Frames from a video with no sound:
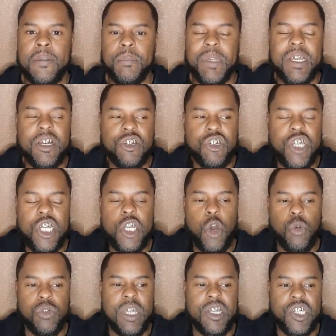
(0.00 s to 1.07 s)
Because she
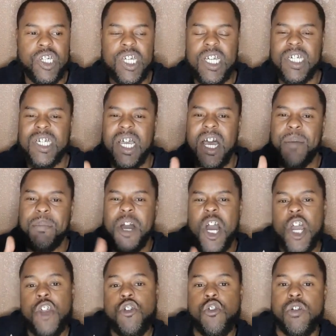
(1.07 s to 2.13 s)
knows that she's up
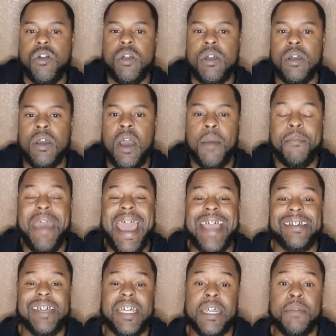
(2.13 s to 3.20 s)
under a
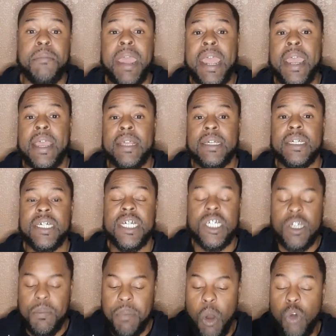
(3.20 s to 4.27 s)
masculine man. She's
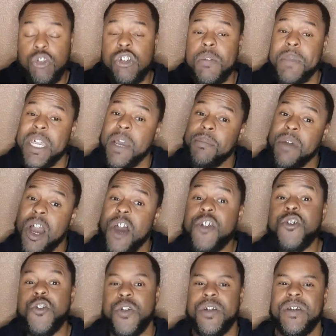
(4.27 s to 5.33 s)
supposed to be up
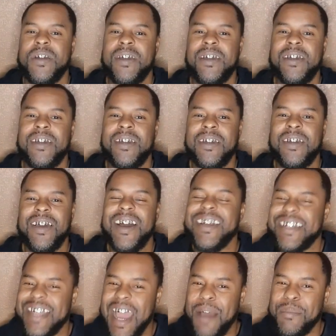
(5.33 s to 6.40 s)
under a
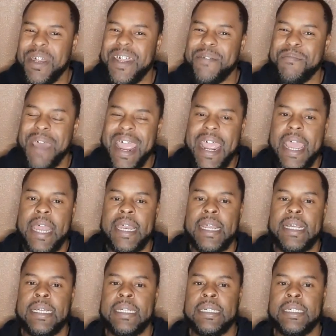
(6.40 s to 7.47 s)
dominant man.
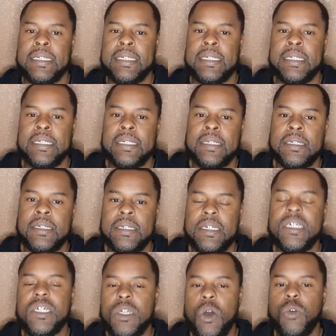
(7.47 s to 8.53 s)

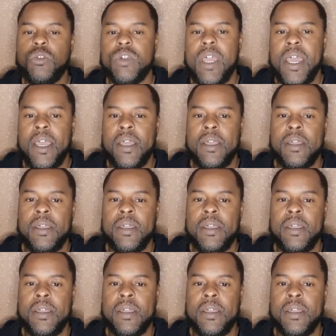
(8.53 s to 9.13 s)
She knows that.